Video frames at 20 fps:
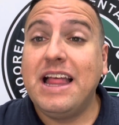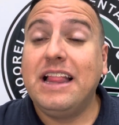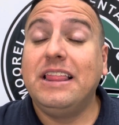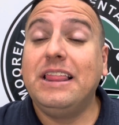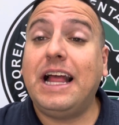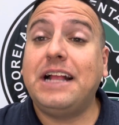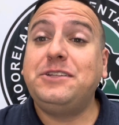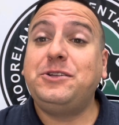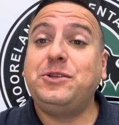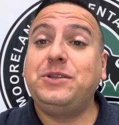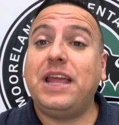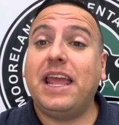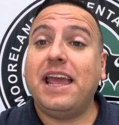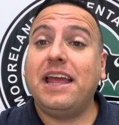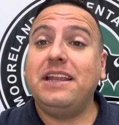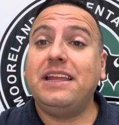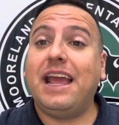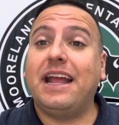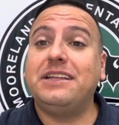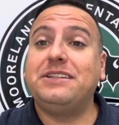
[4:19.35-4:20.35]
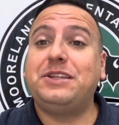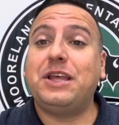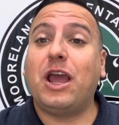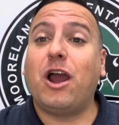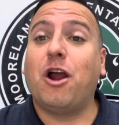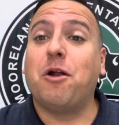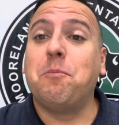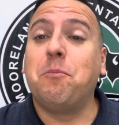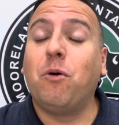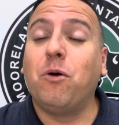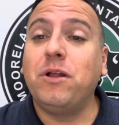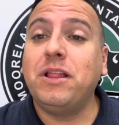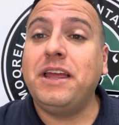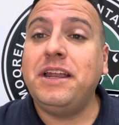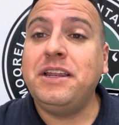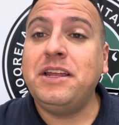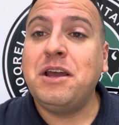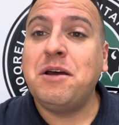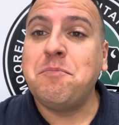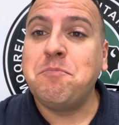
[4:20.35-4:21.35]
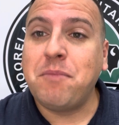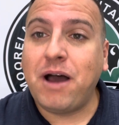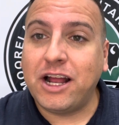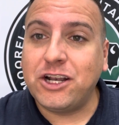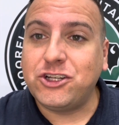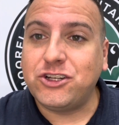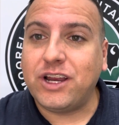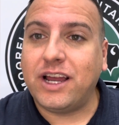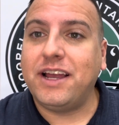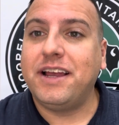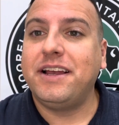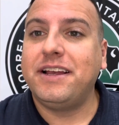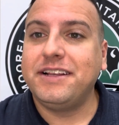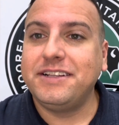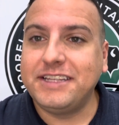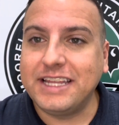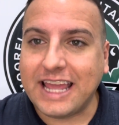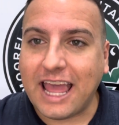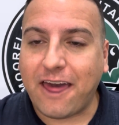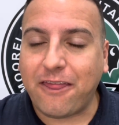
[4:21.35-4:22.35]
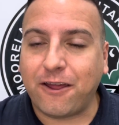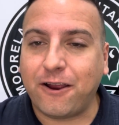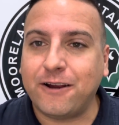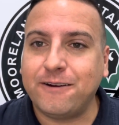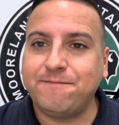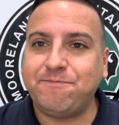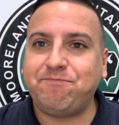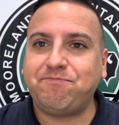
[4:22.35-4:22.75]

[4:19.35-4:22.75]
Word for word: Let's stand and say our Mooreland mantra together.